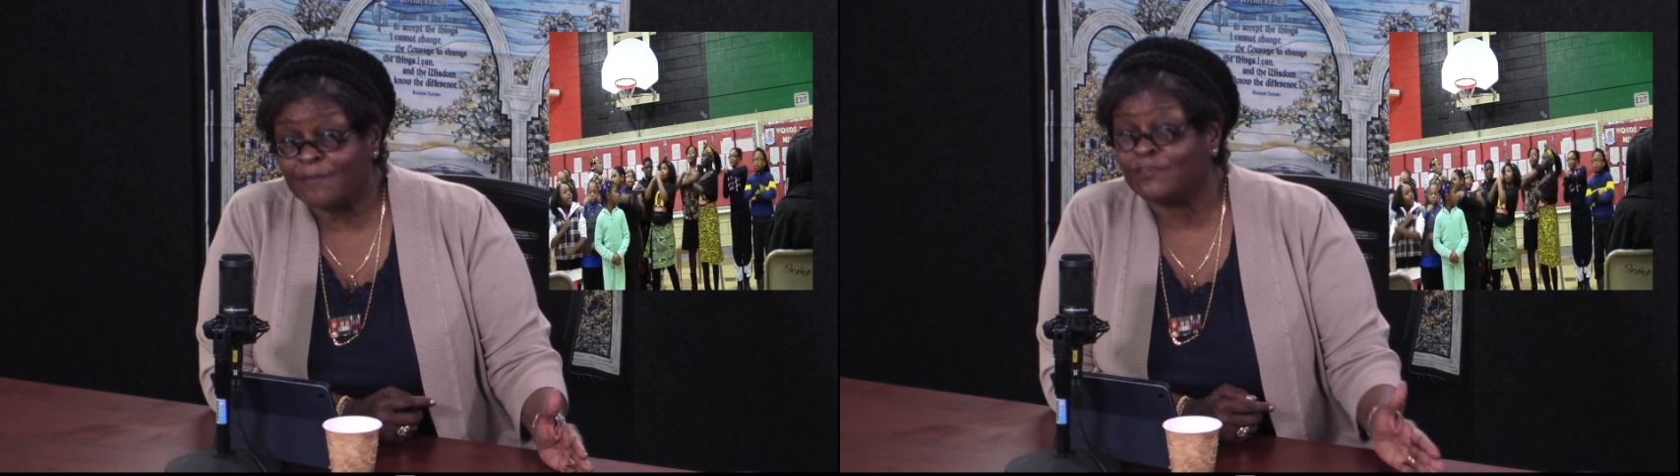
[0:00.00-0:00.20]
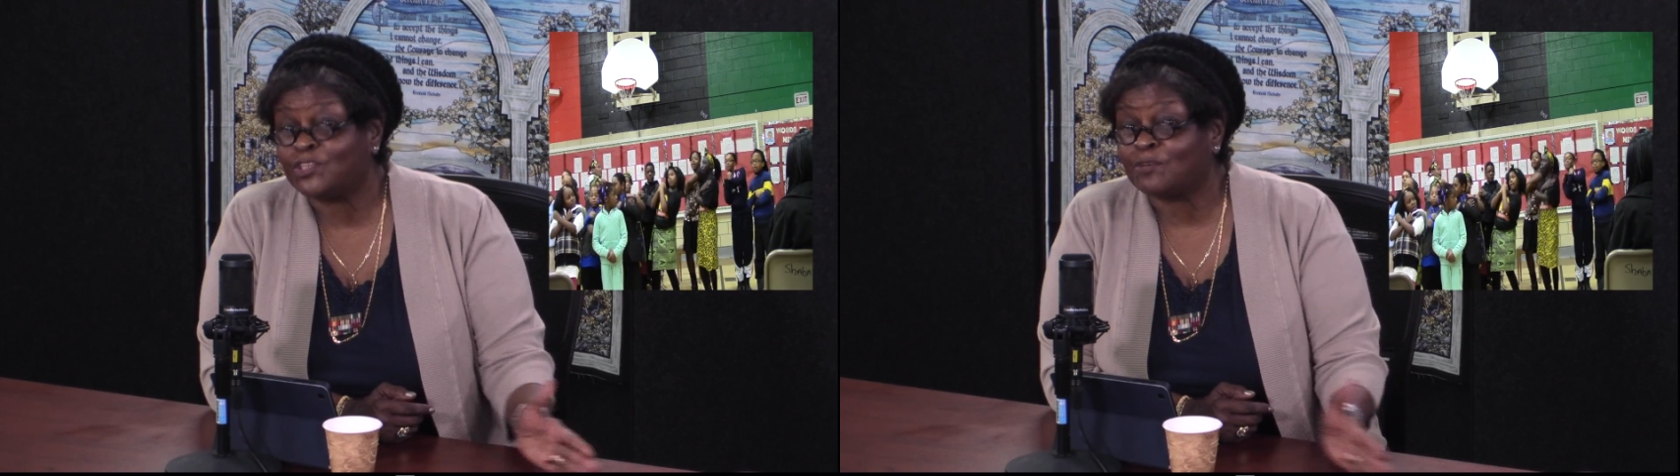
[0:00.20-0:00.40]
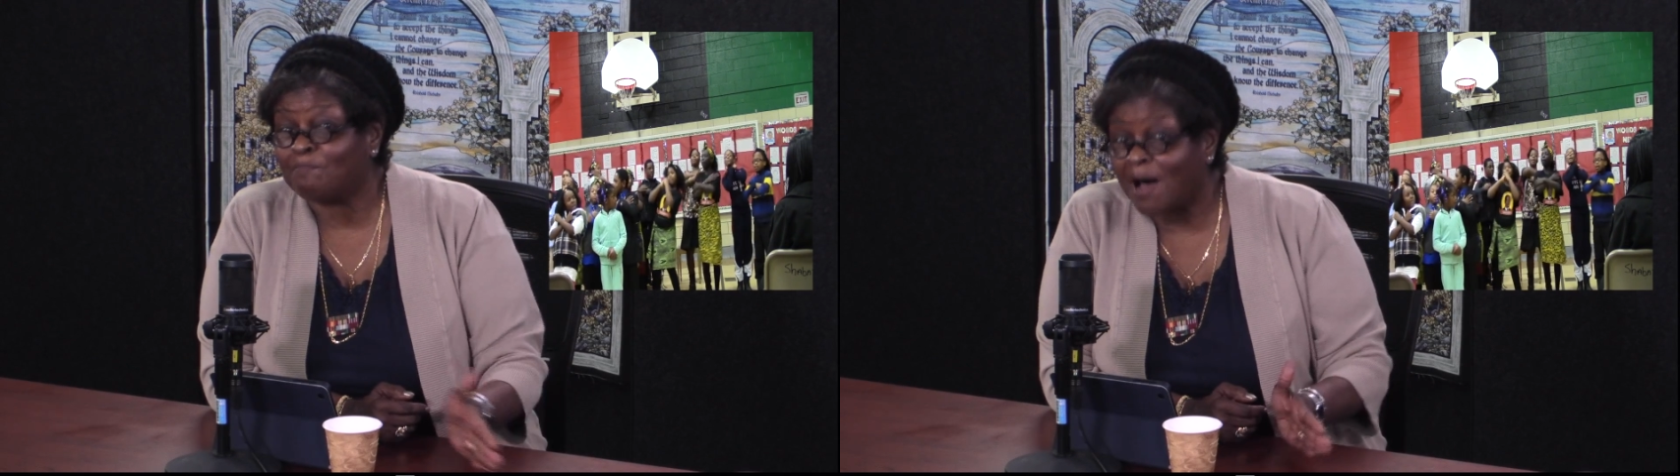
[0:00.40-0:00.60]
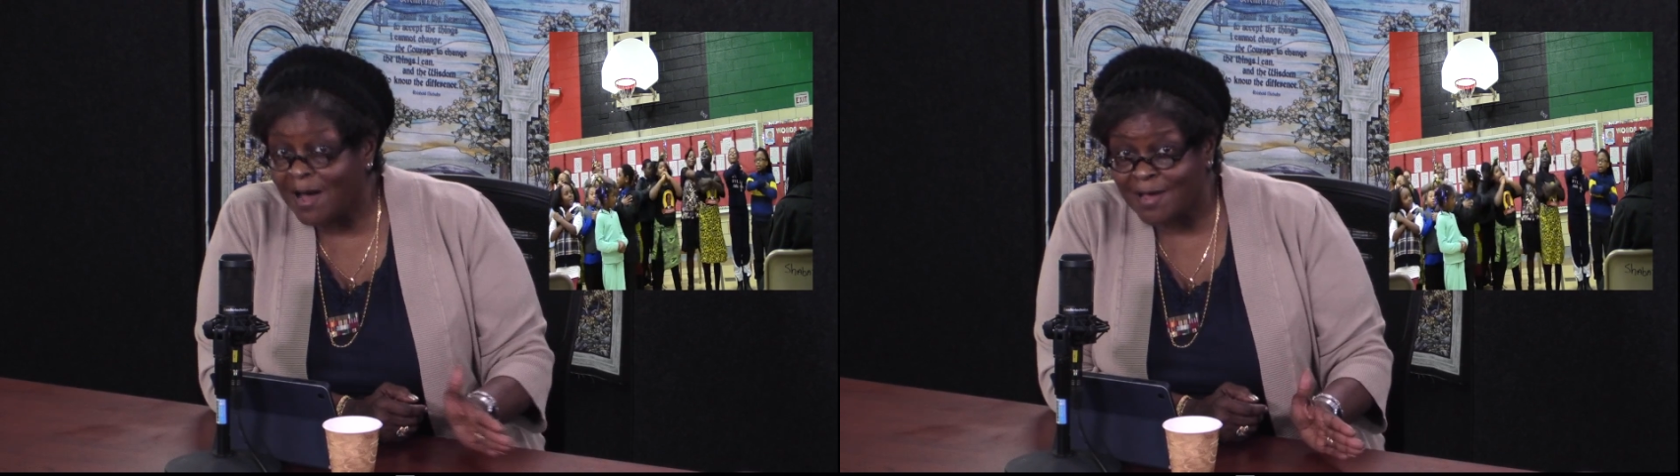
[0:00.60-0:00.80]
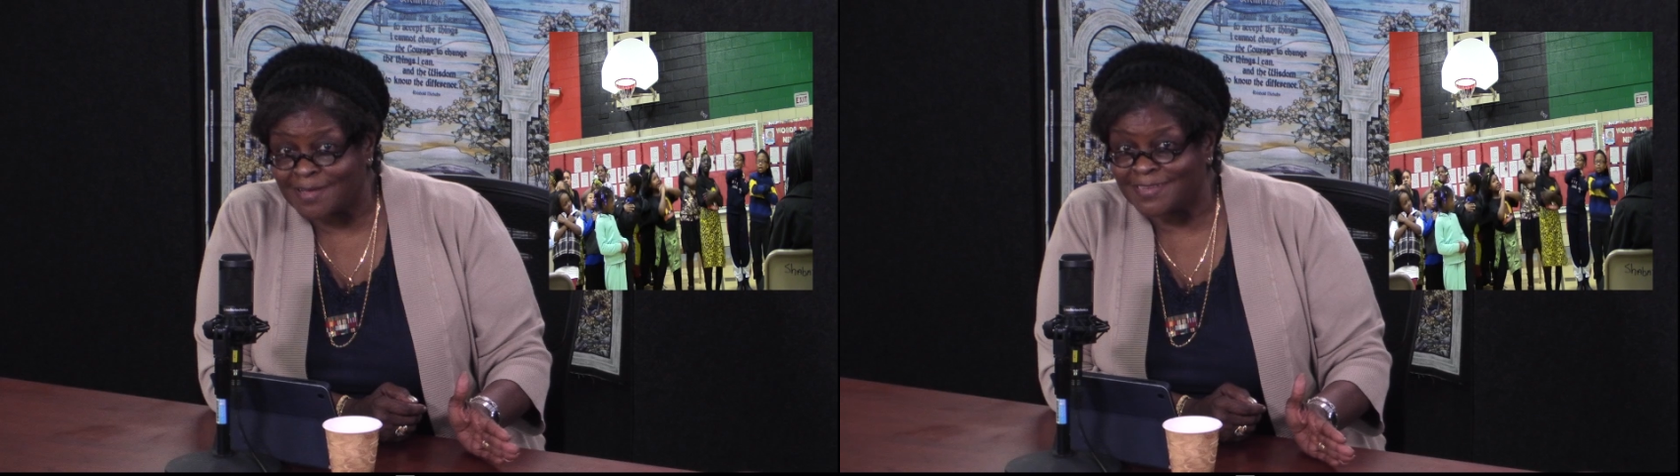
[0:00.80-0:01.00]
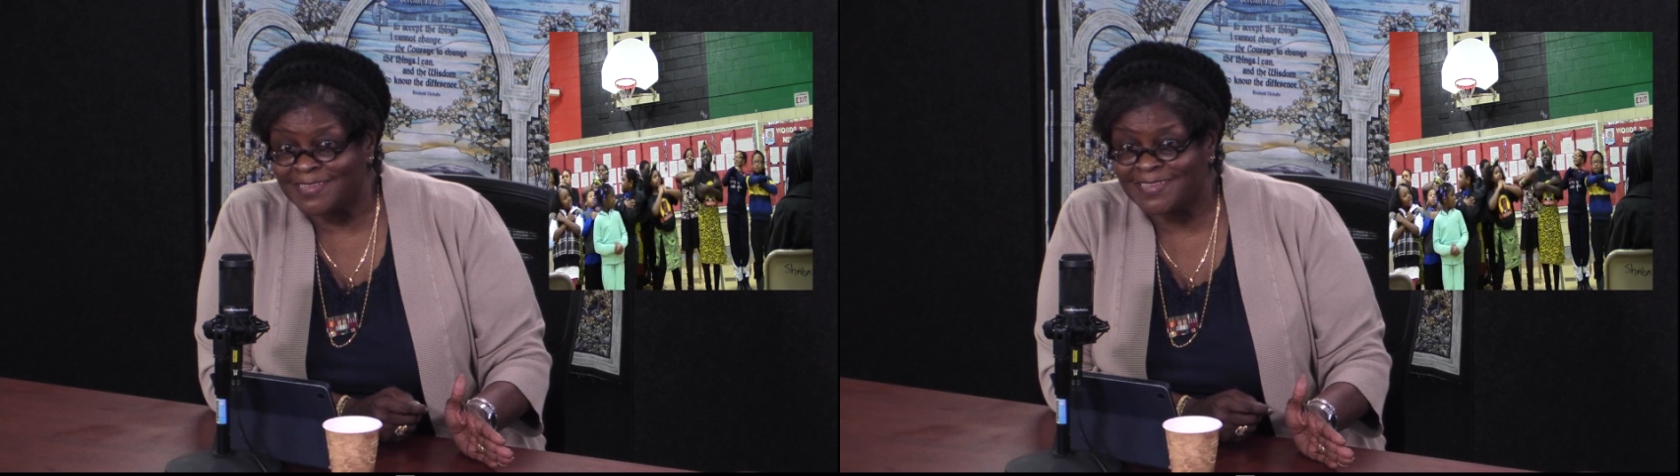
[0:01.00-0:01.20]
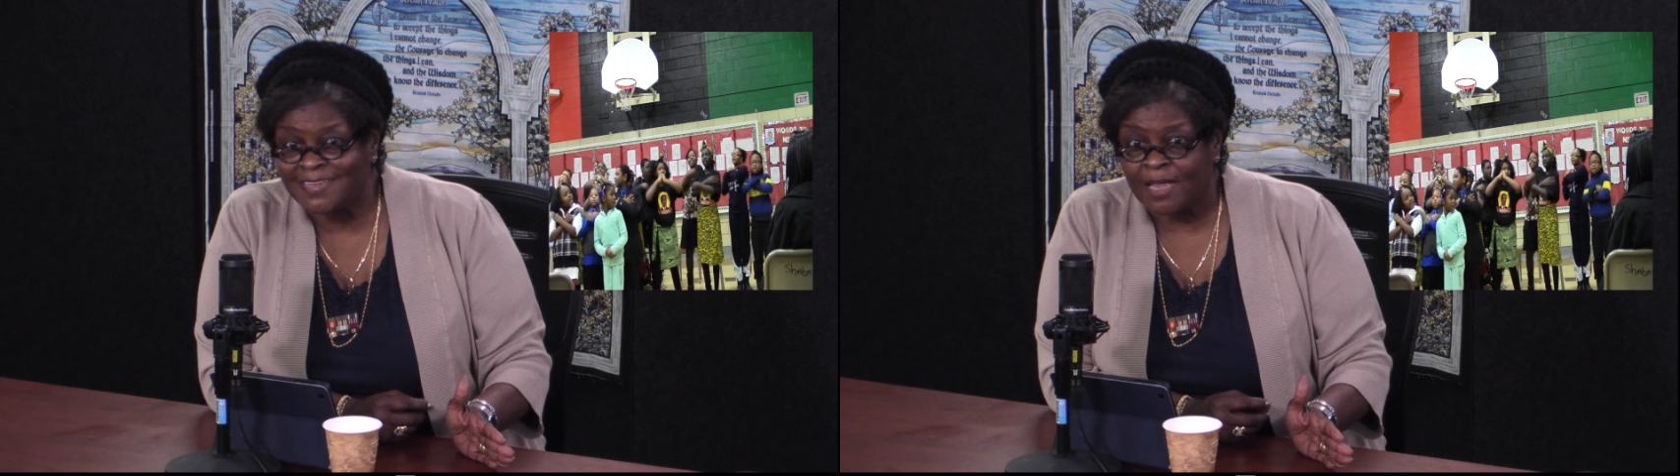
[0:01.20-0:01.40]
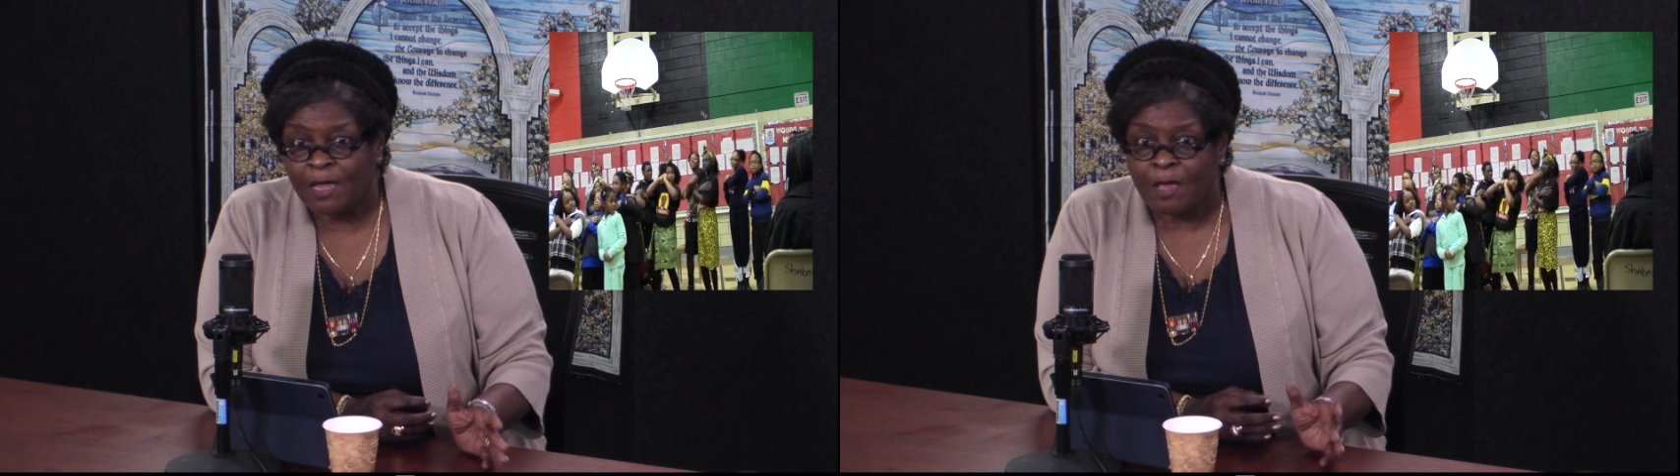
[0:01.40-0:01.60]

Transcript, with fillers: if Shabazz